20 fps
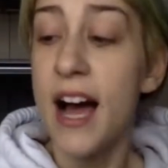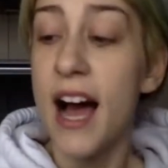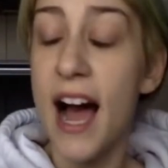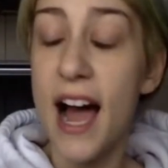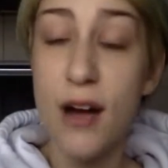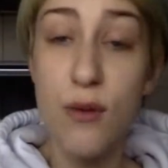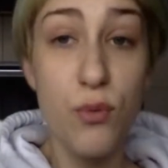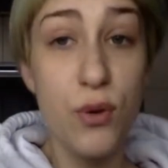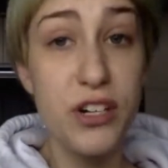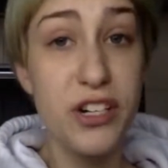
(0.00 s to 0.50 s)

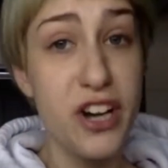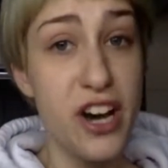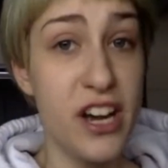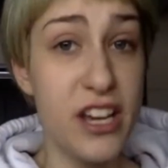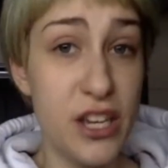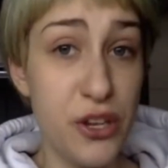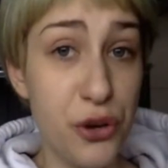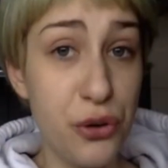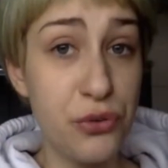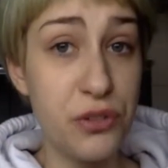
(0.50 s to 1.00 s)
I would
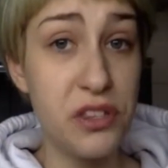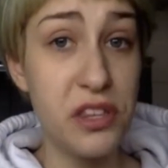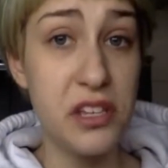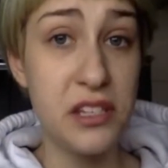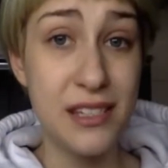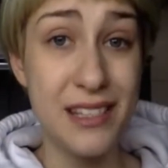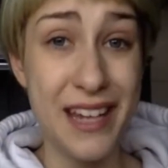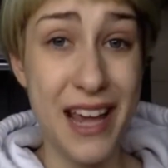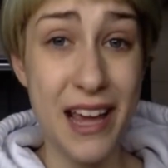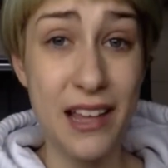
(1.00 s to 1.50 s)
not use
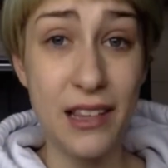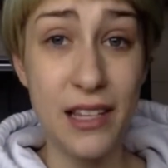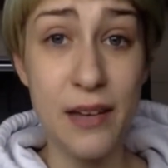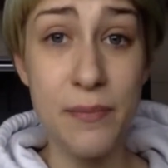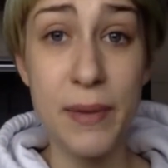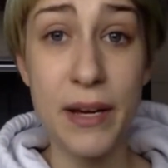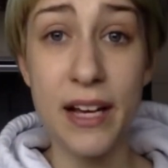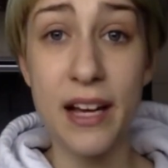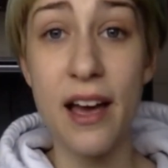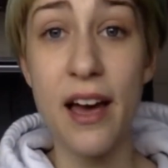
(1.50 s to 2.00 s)
this daily
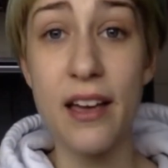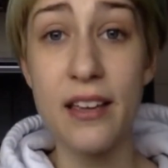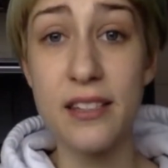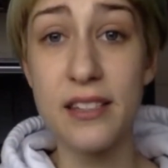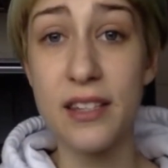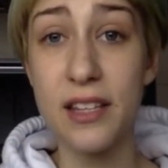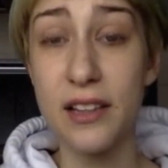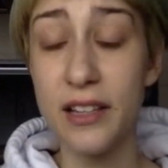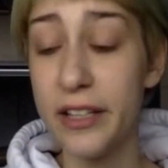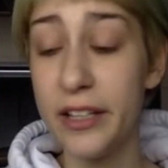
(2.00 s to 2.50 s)

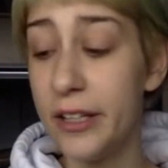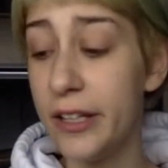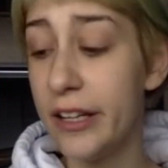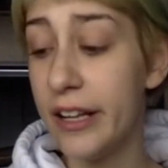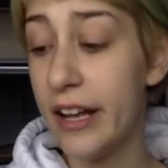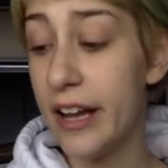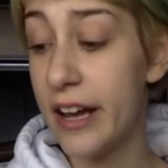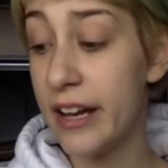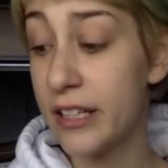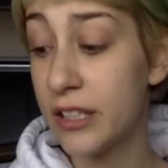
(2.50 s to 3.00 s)
because the
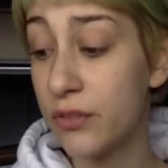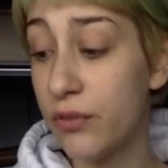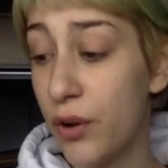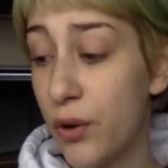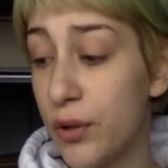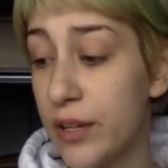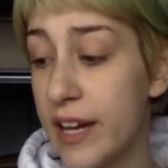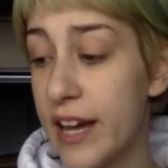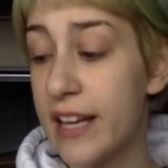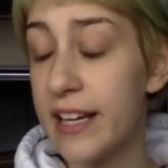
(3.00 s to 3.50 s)
little
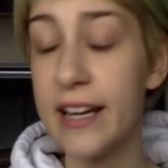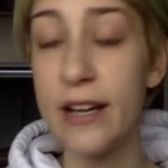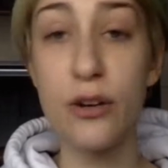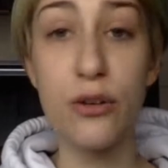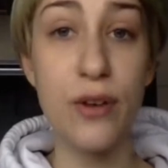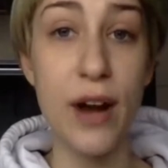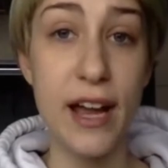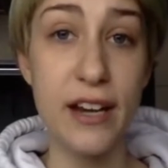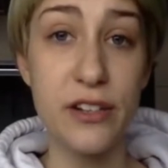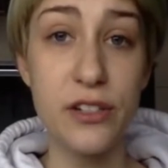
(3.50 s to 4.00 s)
exfoliating
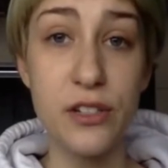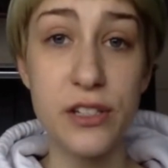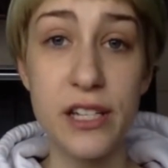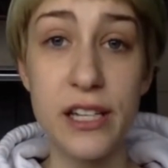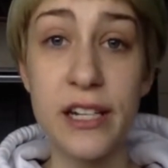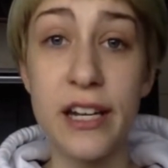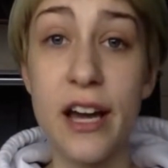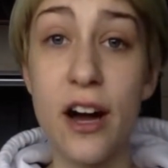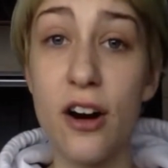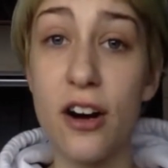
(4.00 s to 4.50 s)
granules
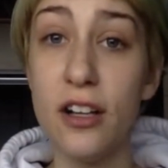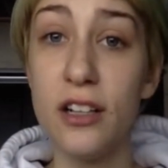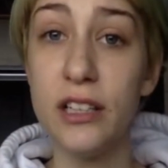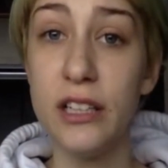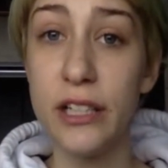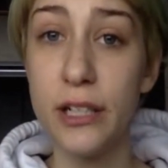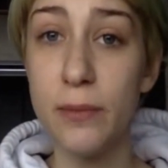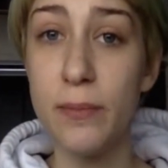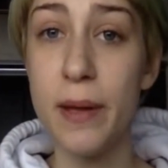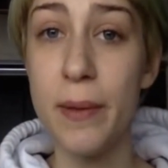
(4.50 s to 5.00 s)
in it are a
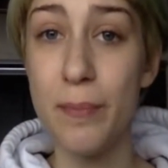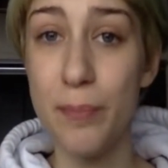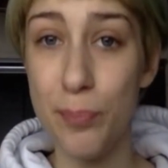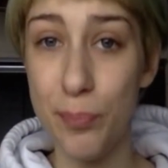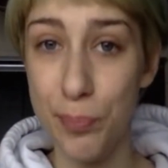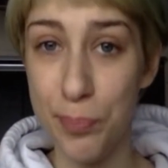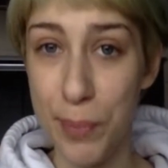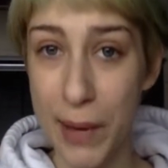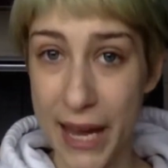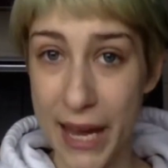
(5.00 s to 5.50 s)
little bit
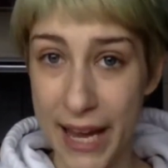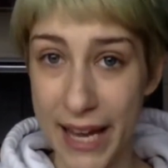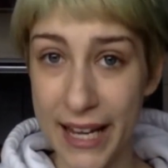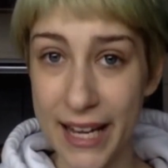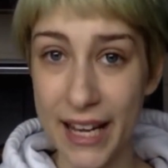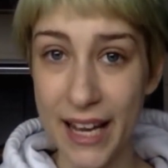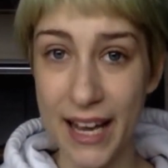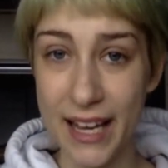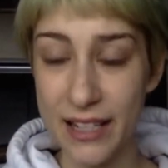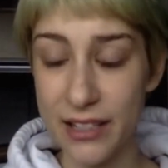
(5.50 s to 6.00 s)

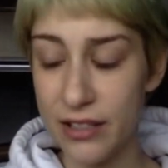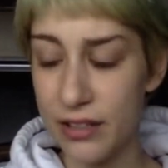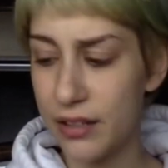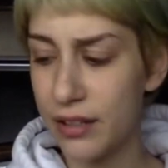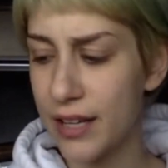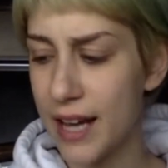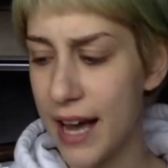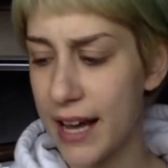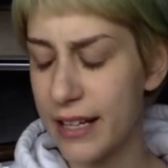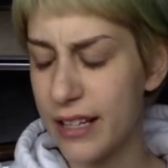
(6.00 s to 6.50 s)
big and
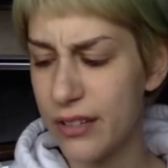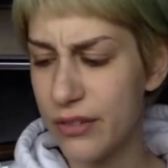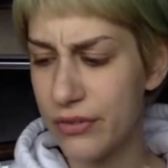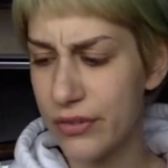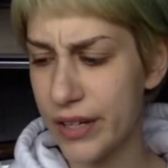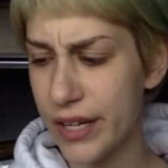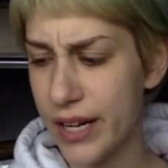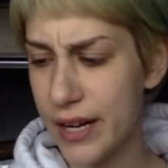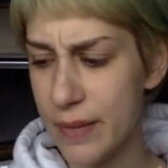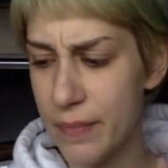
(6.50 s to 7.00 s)
kind
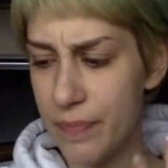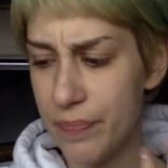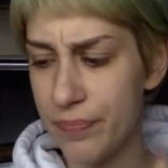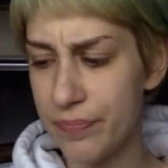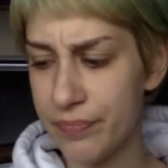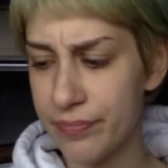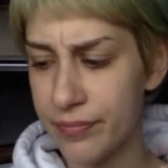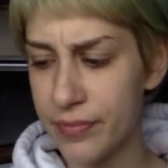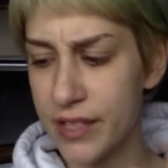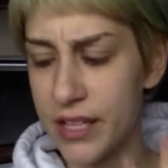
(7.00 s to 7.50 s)
of,
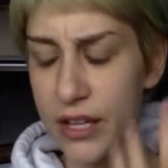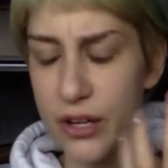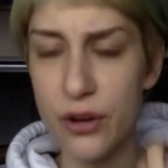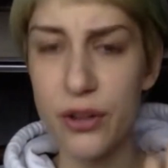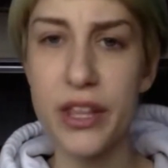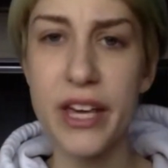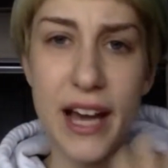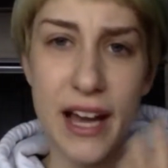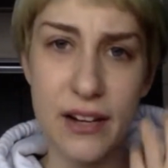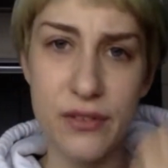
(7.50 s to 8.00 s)
you know,
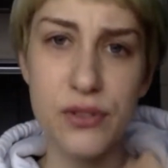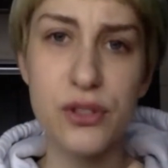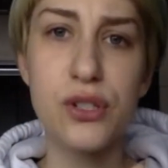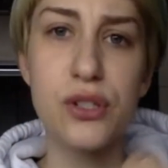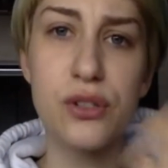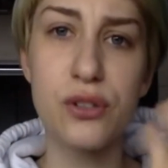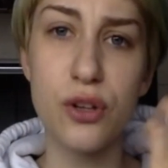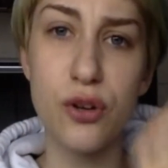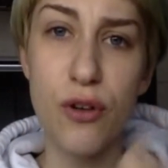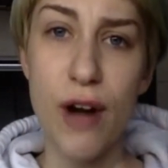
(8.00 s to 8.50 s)
they kind of
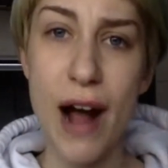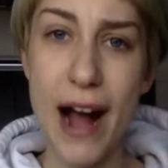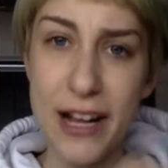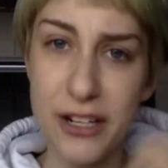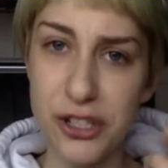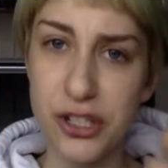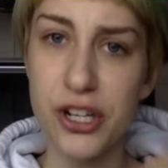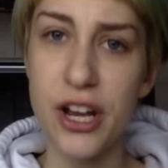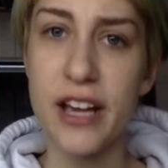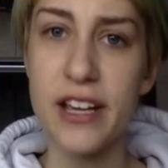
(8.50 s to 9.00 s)

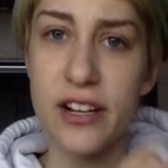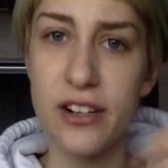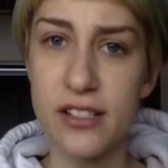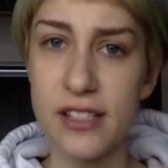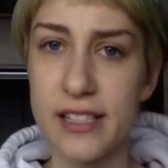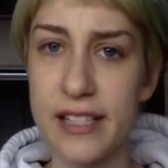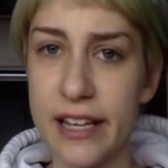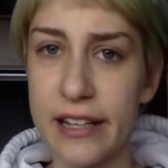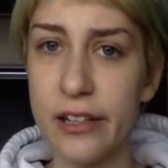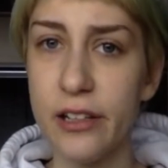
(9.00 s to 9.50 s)
scratch at your
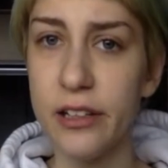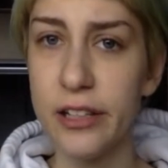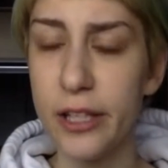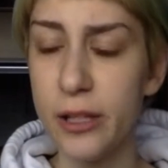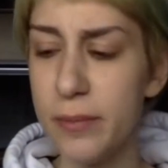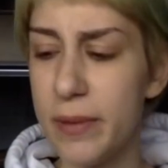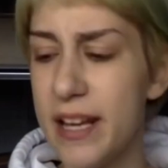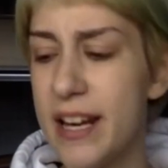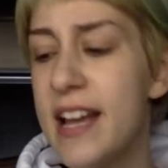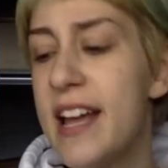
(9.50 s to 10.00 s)
skin a
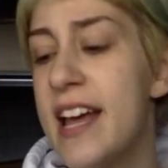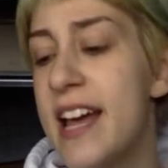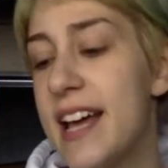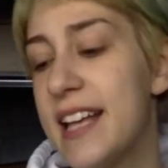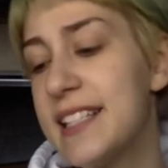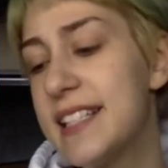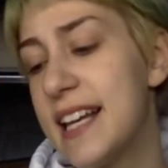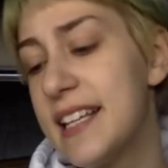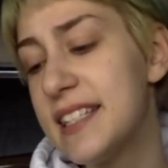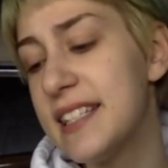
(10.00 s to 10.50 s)
little bit.
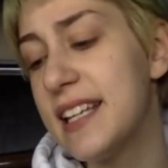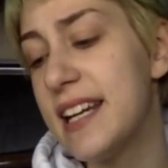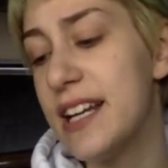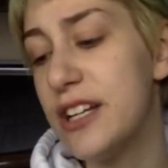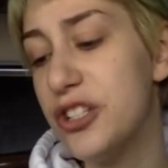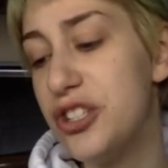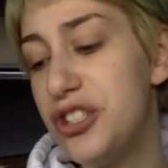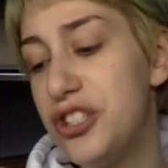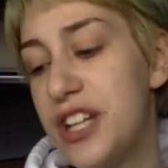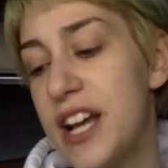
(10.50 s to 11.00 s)
It says that
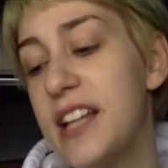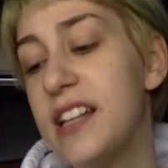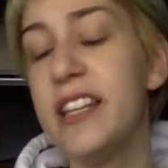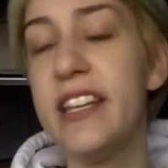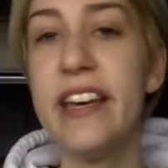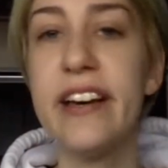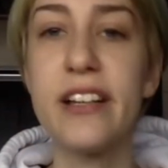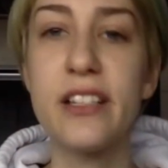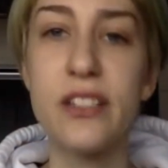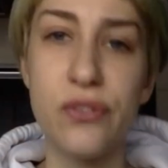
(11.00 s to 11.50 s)
it
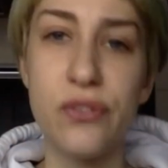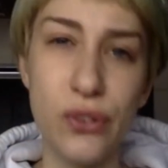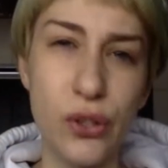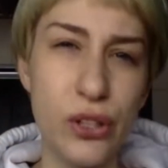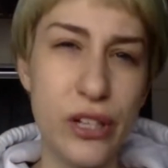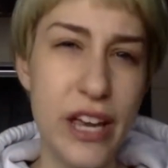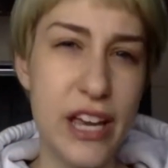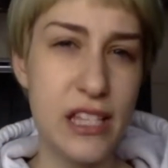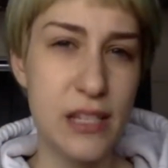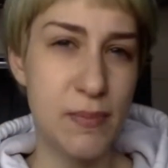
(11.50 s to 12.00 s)
gently
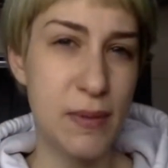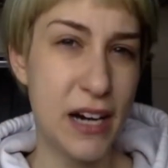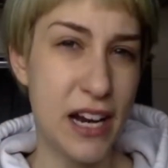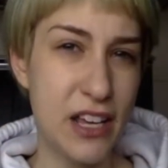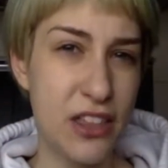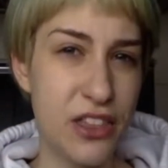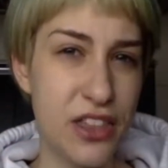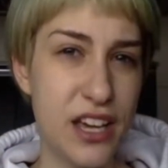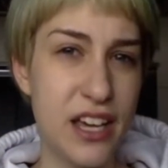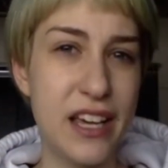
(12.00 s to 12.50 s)
exfoliates, but
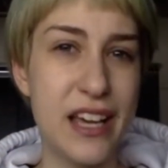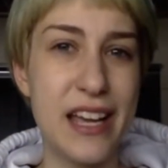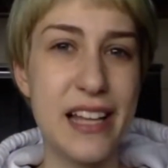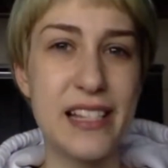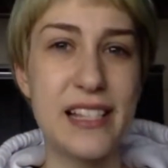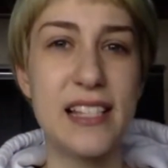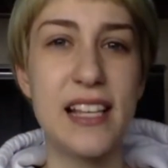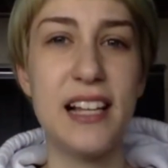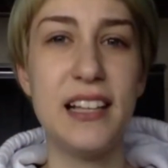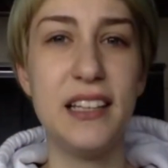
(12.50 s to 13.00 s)
I think
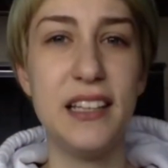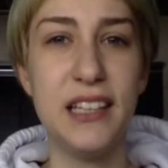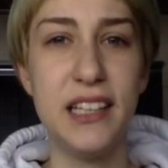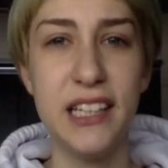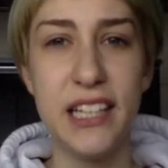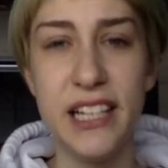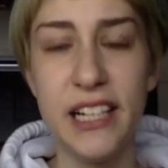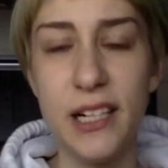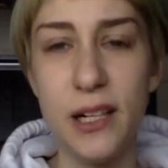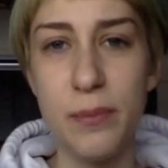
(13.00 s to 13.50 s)
it's a
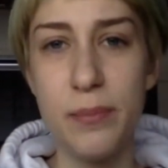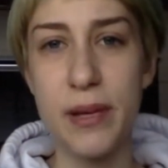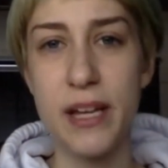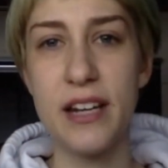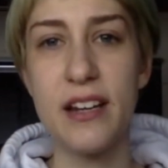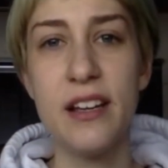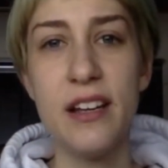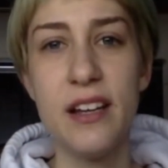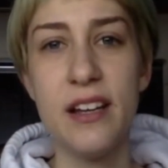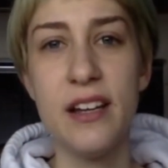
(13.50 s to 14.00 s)
little bit